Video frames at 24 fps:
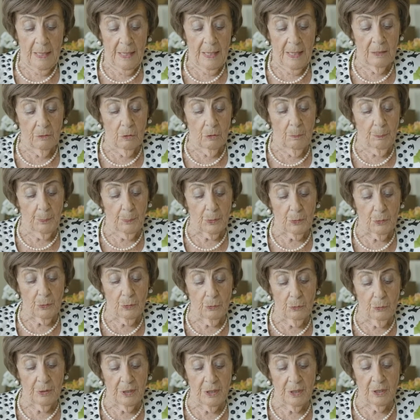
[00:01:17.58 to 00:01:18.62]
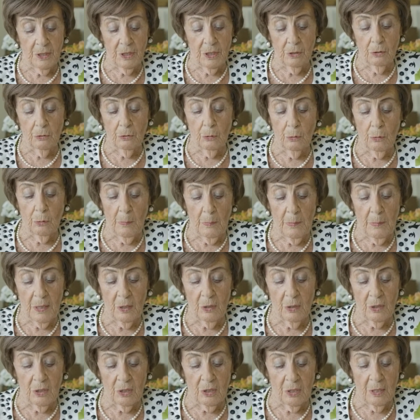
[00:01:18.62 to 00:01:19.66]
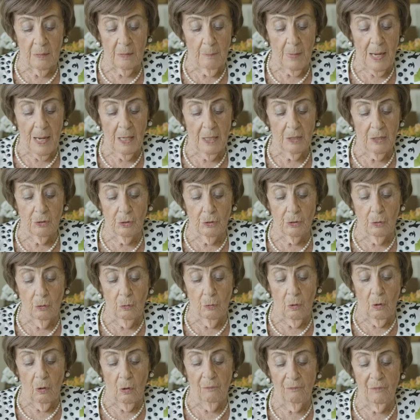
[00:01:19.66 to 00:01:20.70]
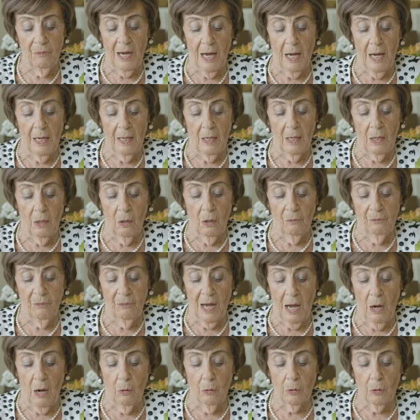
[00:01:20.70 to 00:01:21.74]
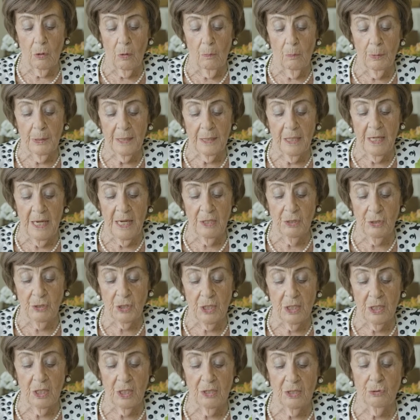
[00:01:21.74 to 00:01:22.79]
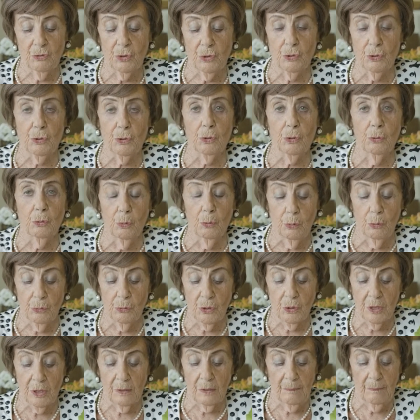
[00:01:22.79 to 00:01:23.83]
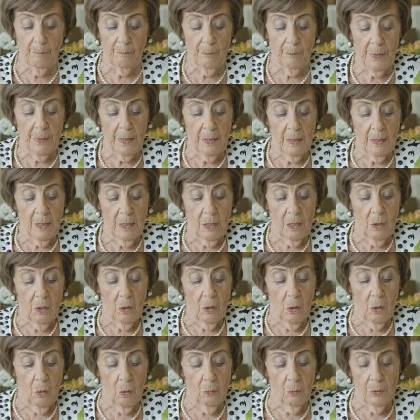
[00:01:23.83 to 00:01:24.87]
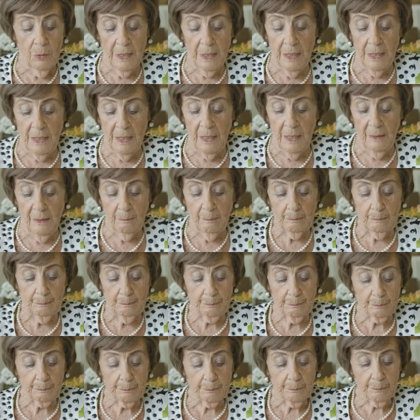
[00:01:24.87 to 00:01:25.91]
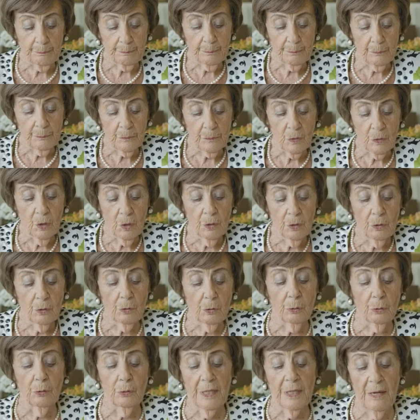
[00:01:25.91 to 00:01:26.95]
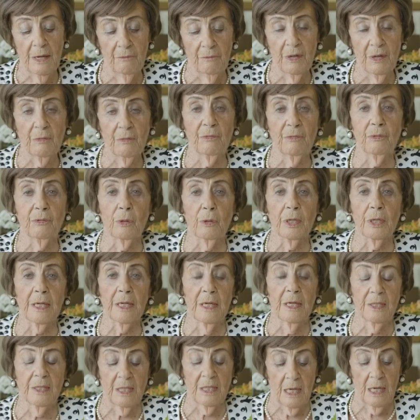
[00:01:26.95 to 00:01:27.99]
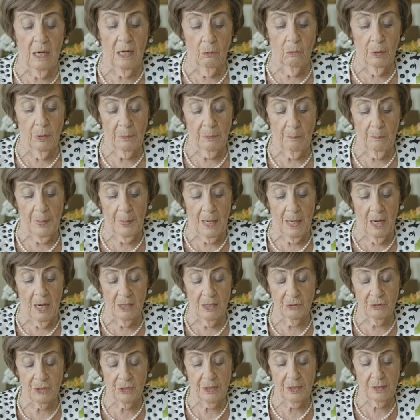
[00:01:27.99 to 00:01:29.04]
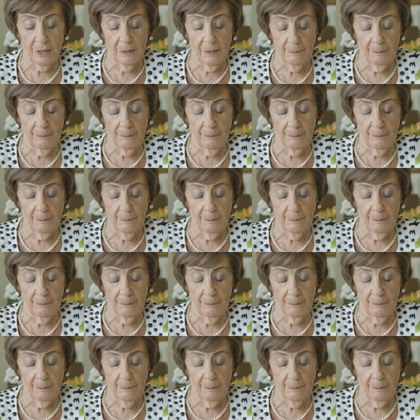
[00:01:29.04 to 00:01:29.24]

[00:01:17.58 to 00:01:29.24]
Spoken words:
an opportunity to remind you of our obligation as Jews, only to never forget our past